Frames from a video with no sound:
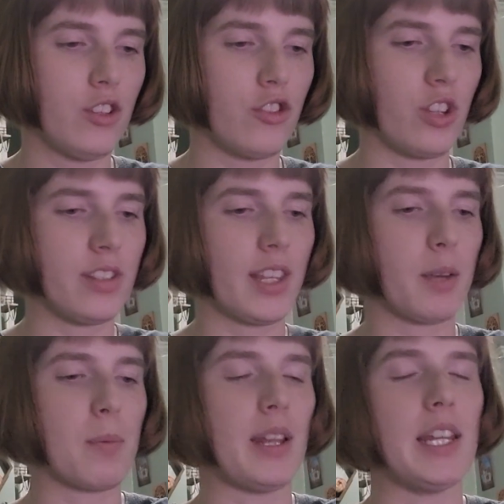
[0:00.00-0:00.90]
Just
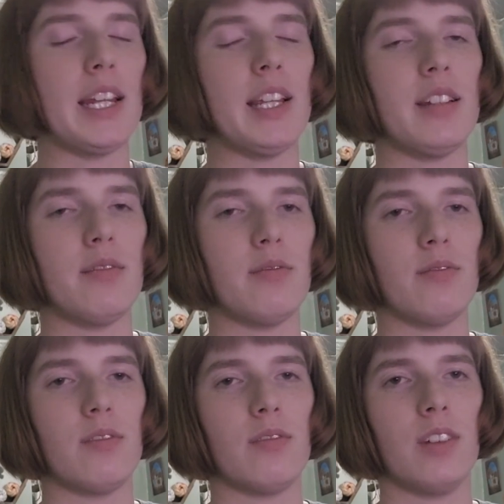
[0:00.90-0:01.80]
like my
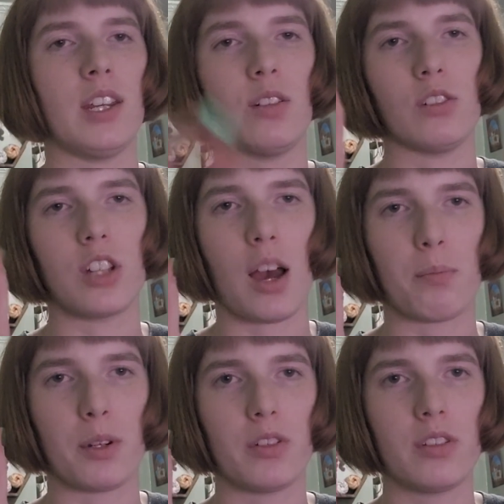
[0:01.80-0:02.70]
knitting needle
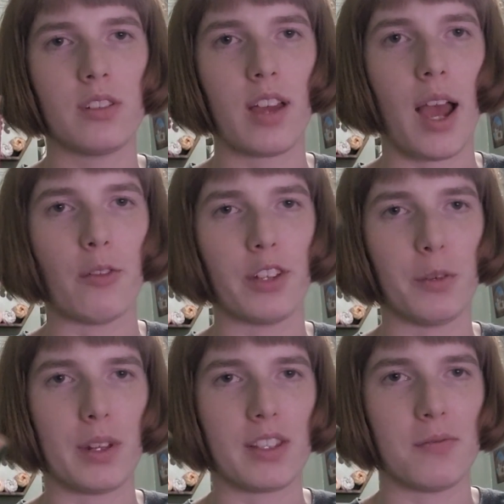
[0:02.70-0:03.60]
toppers. I
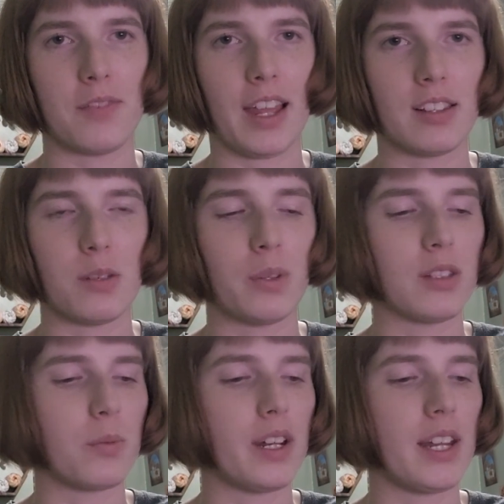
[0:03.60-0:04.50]
really want some fancy
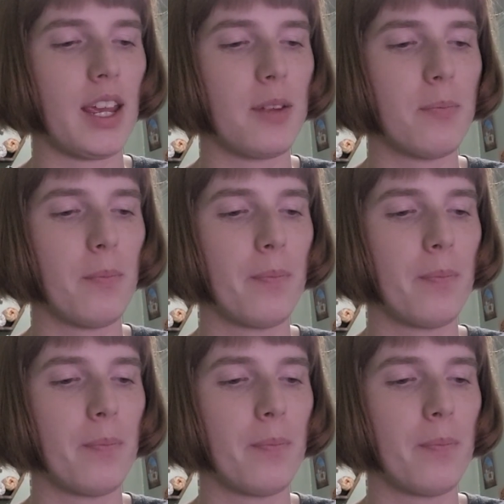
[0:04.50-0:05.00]
ones one day.